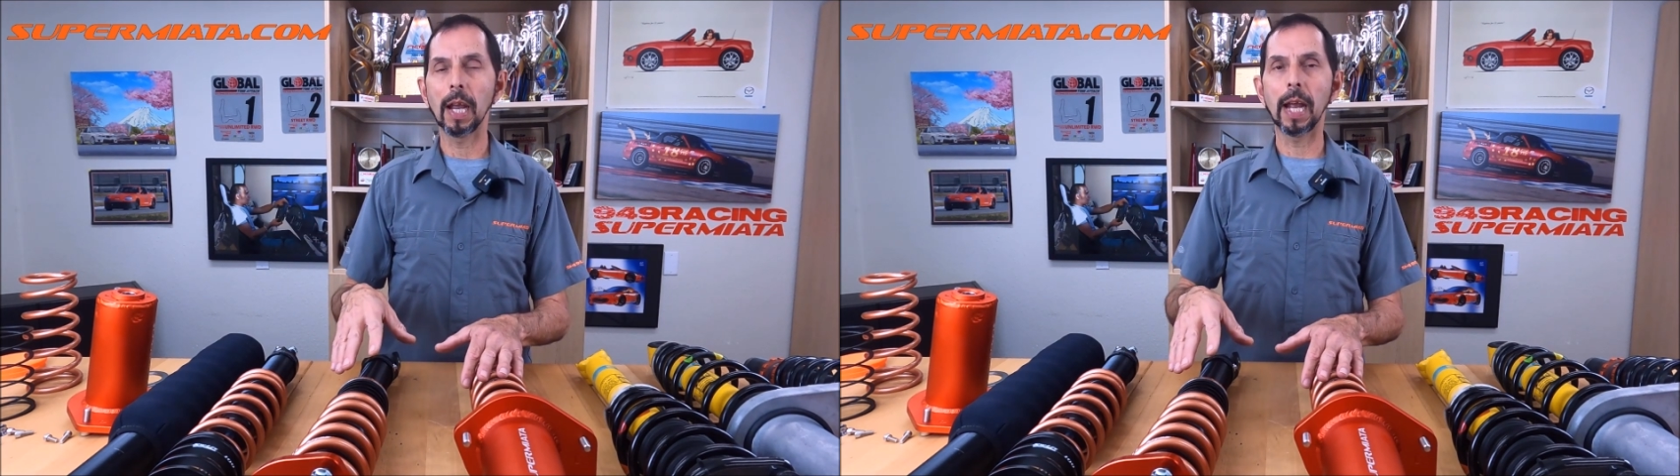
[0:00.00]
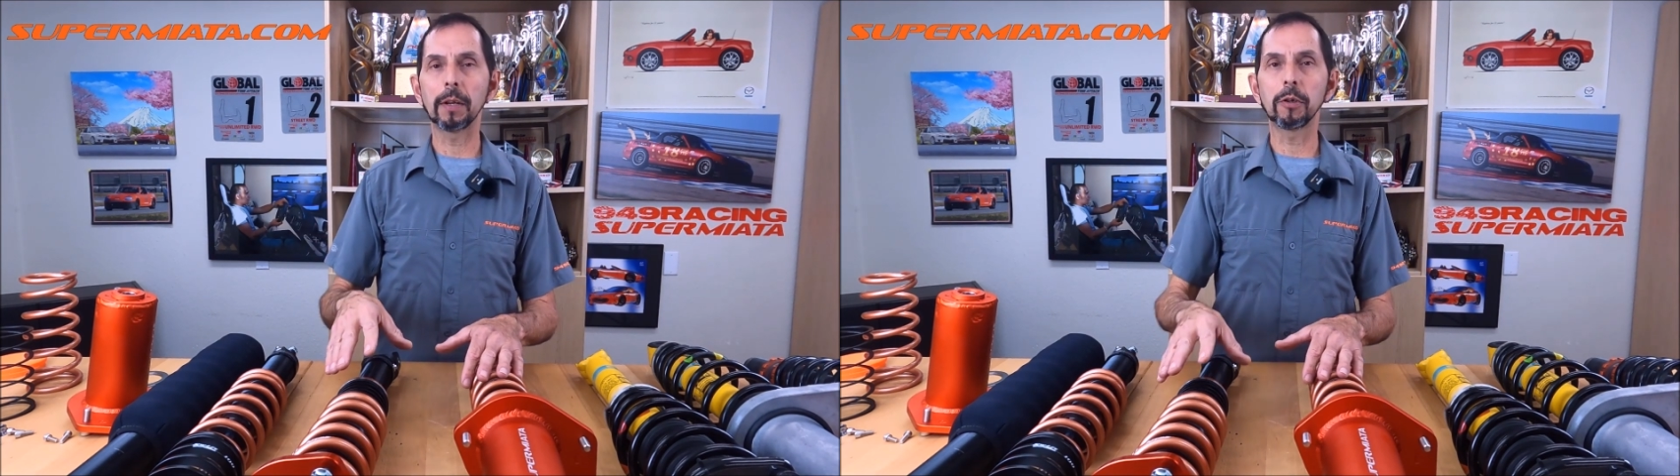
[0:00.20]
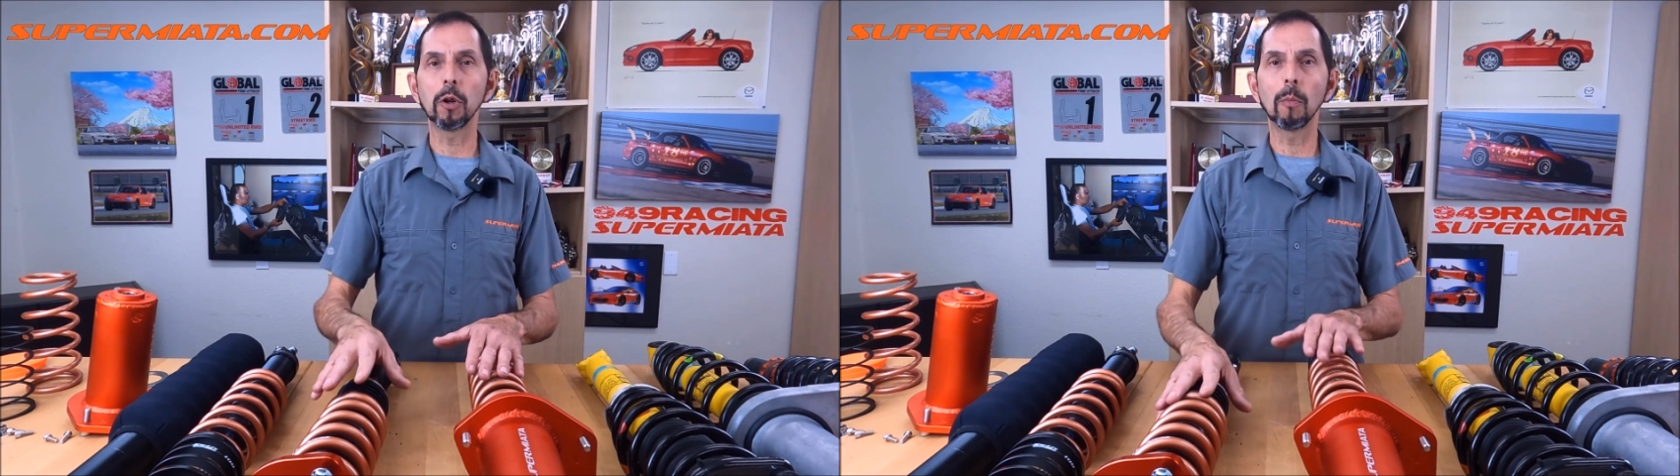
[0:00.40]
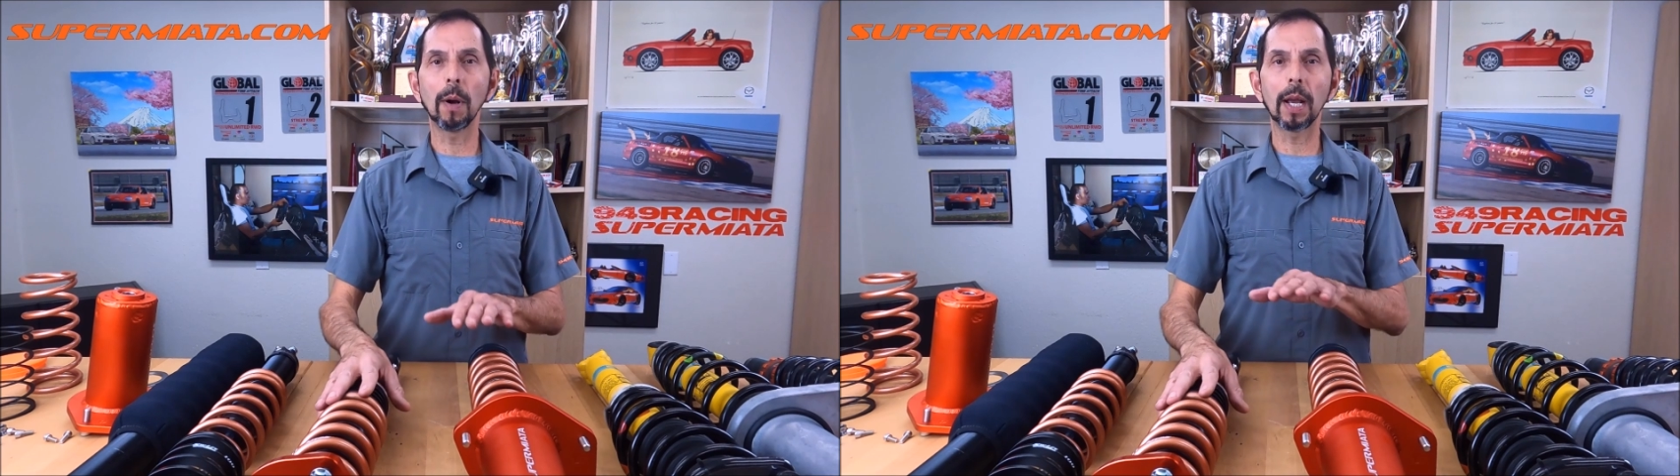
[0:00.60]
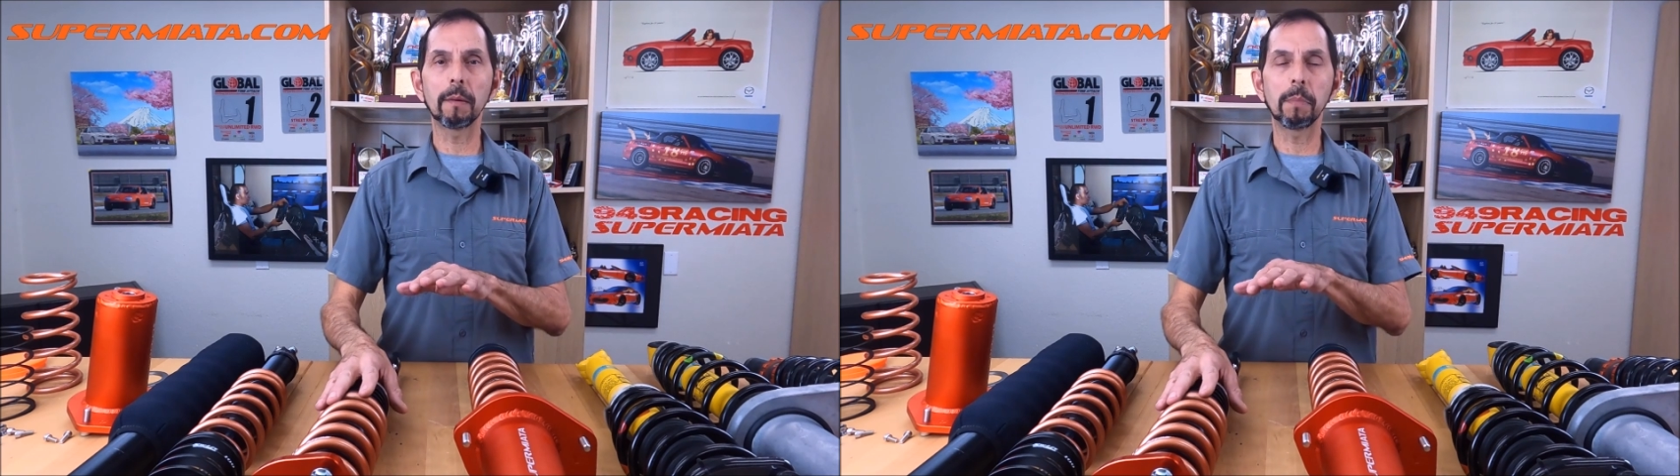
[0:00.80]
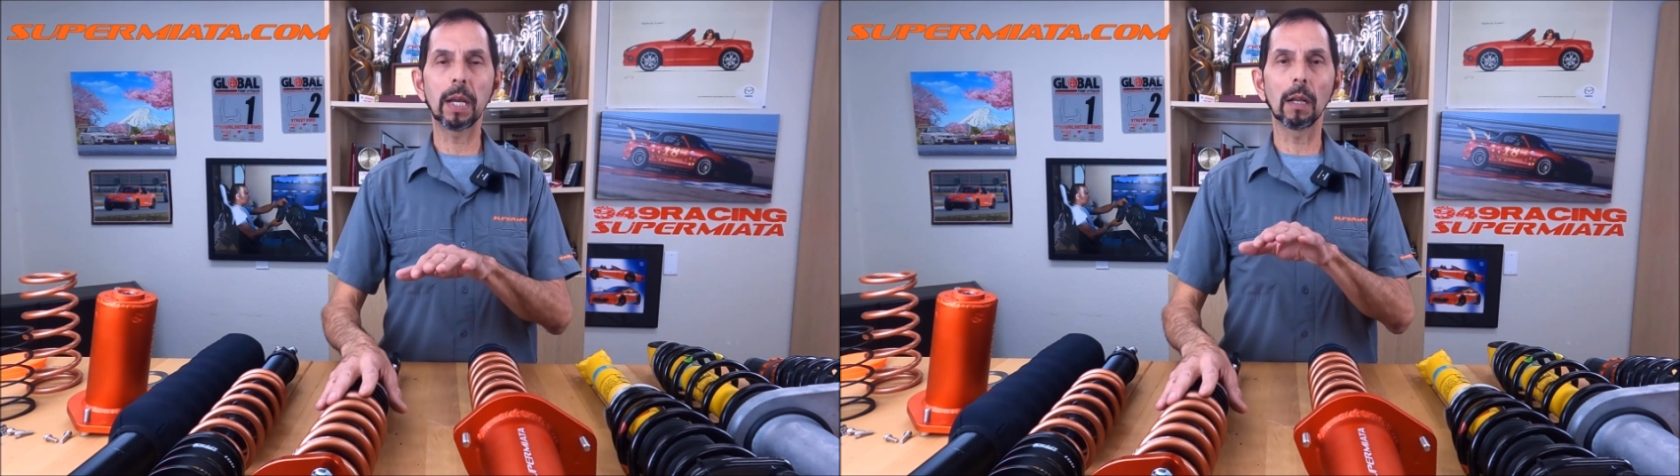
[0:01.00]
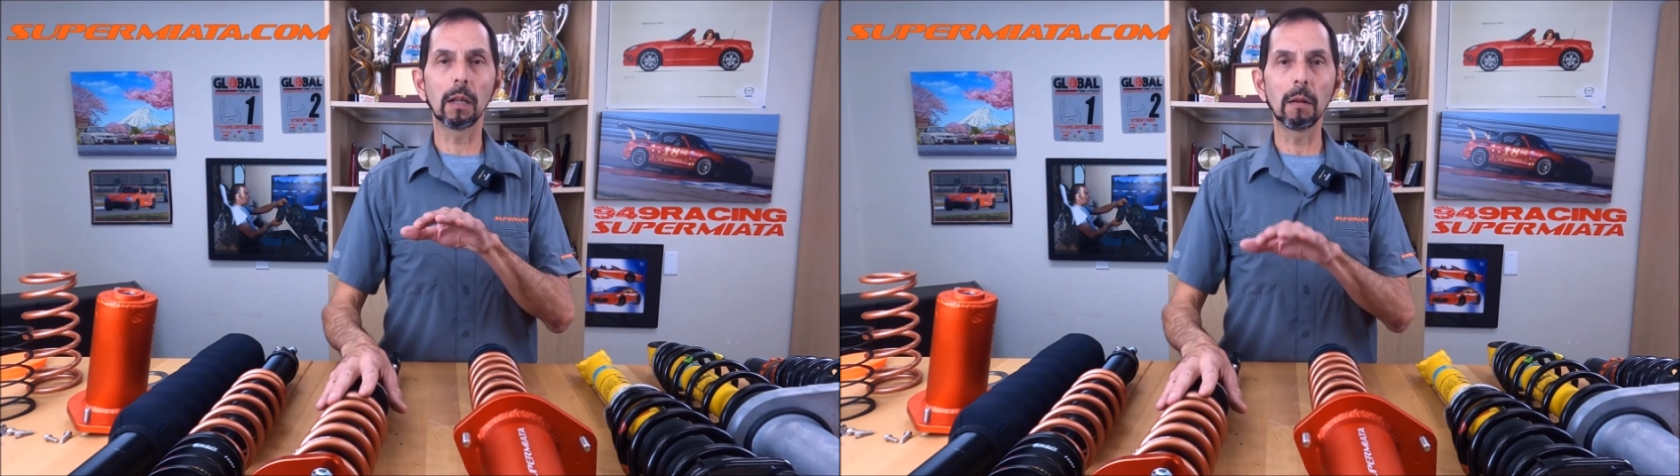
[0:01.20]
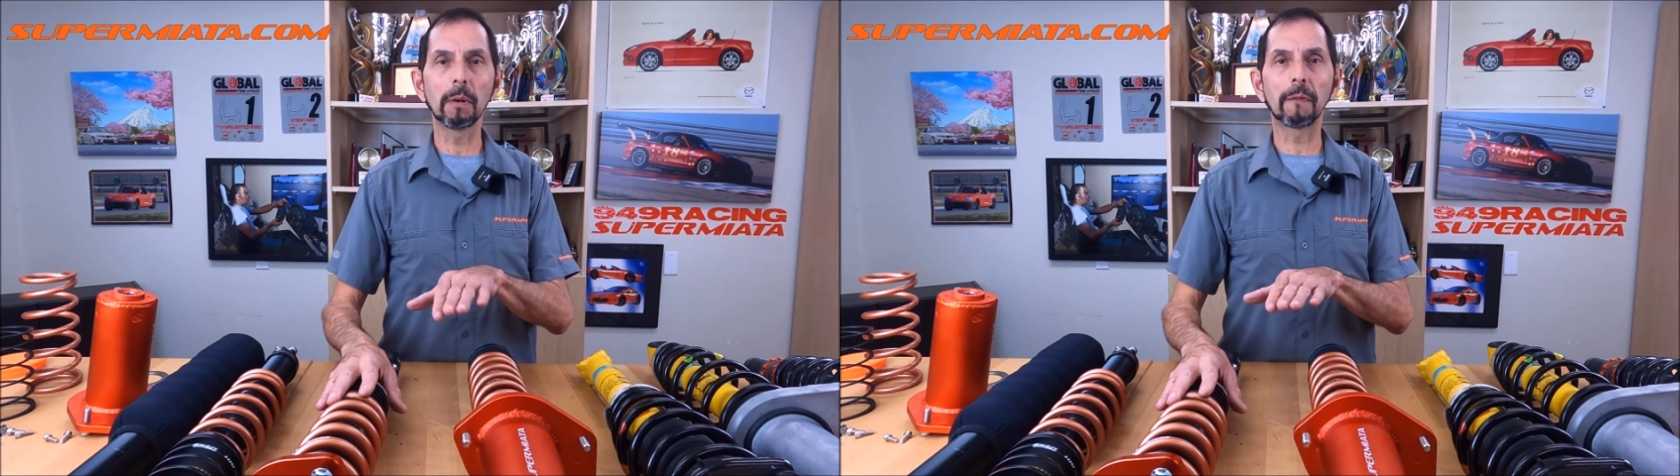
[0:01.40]
and you don't mind being a
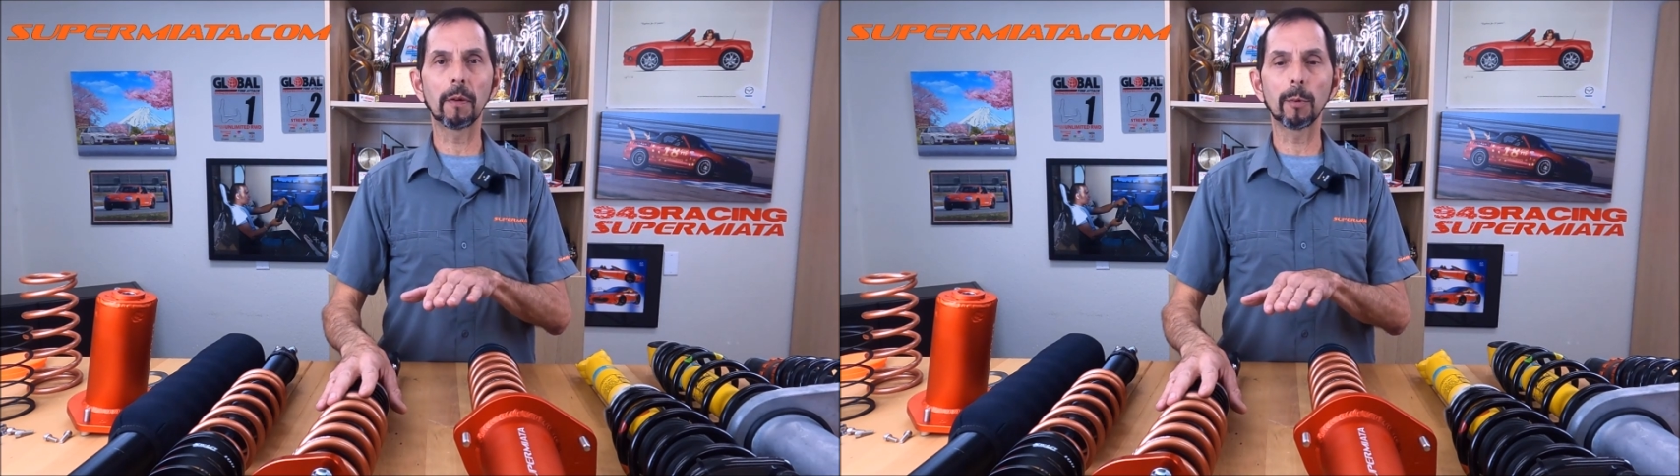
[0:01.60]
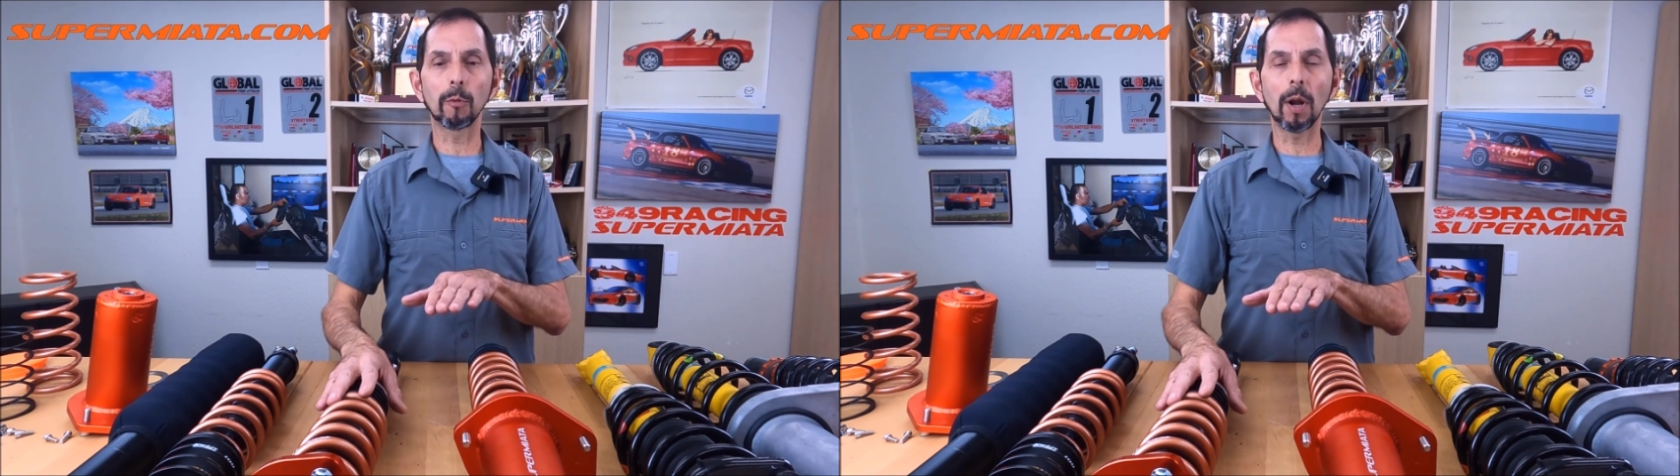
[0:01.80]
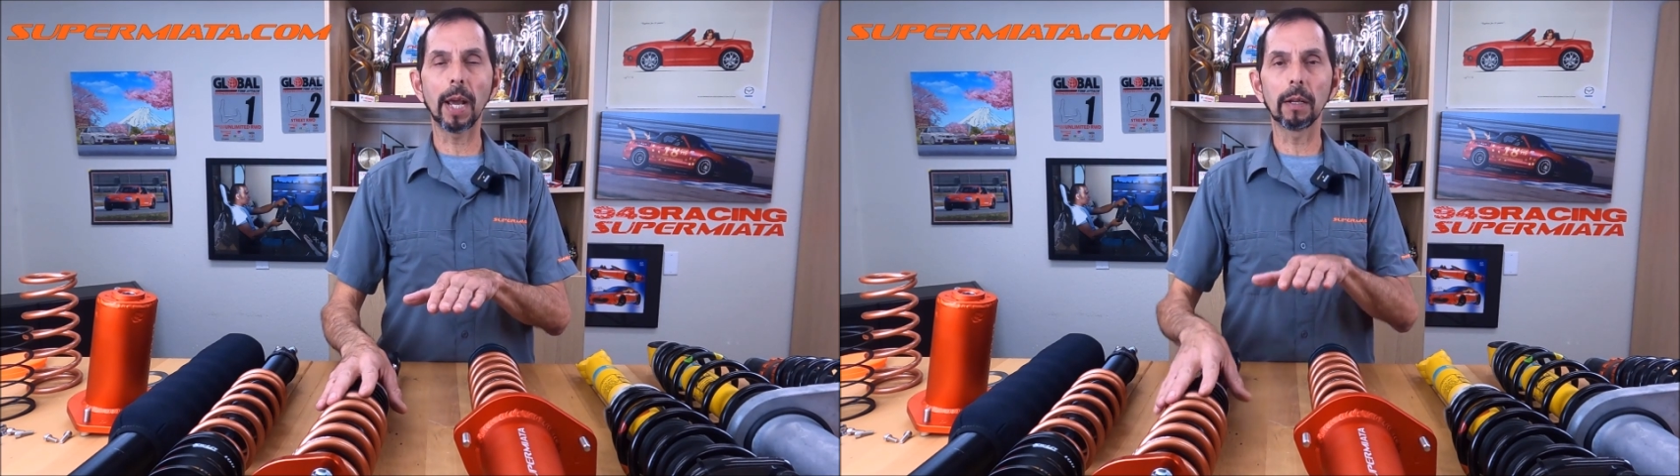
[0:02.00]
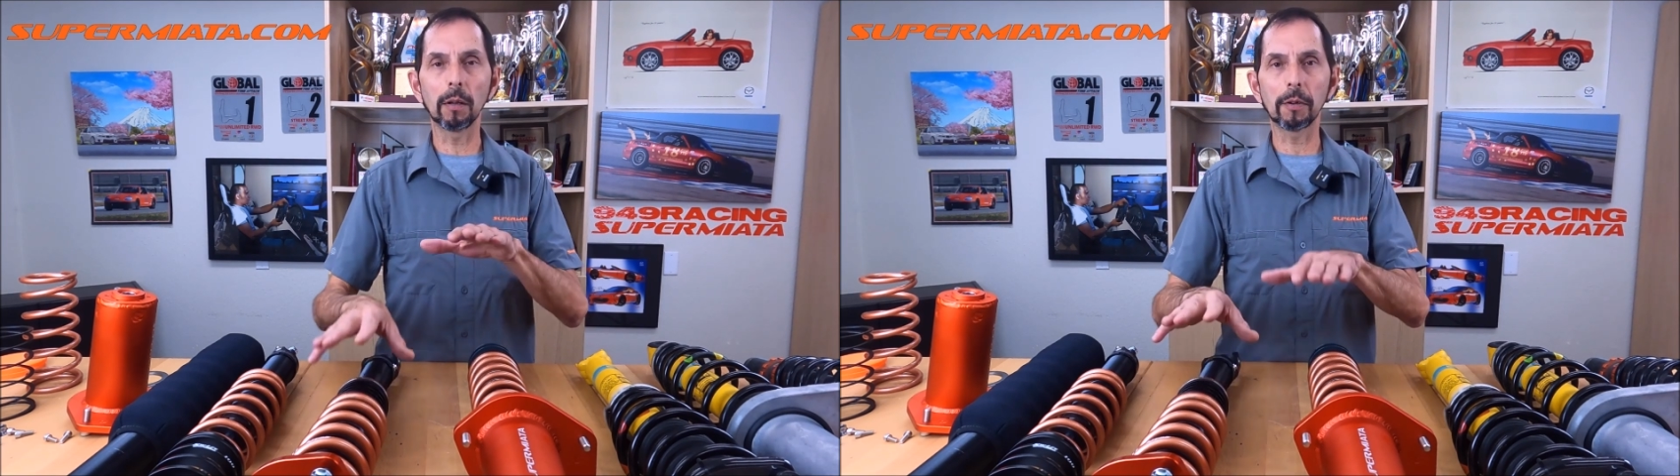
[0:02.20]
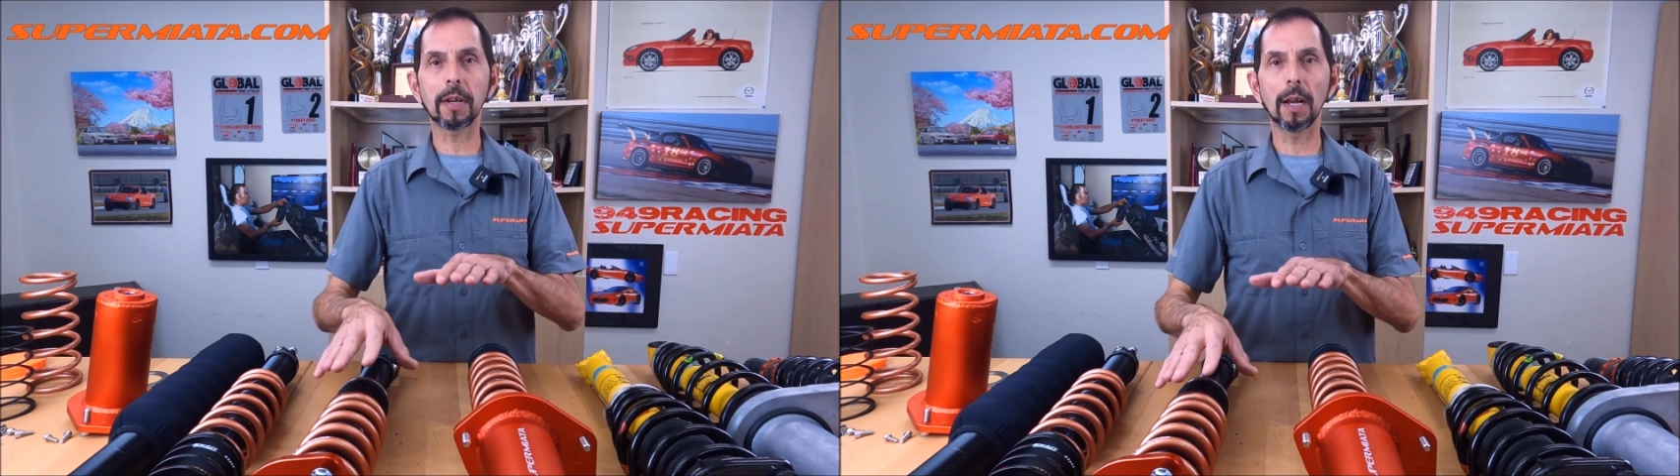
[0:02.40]
little bit firmer ride, a little